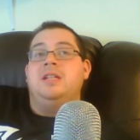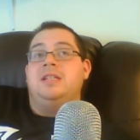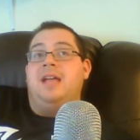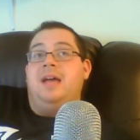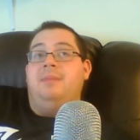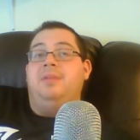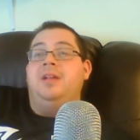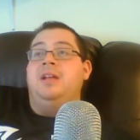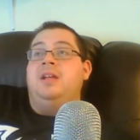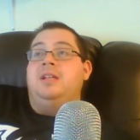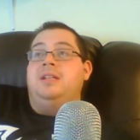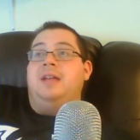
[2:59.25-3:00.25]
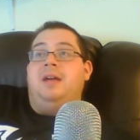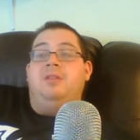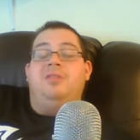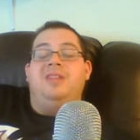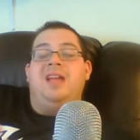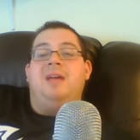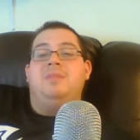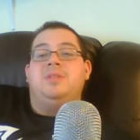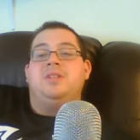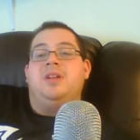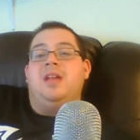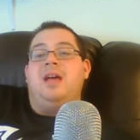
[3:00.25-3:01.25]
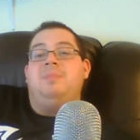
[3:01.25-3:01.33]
tablet, download the Amazon